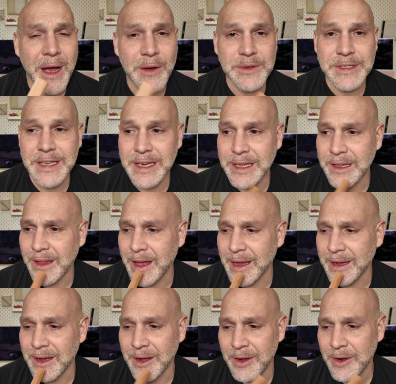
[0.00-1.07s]
I was getting
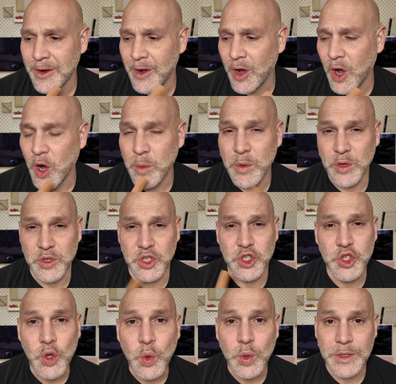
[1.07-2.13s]
like
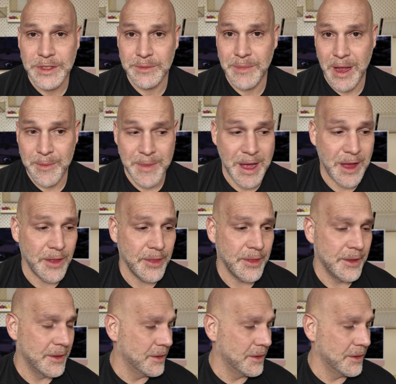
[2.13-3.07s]
almost sores in my mouth.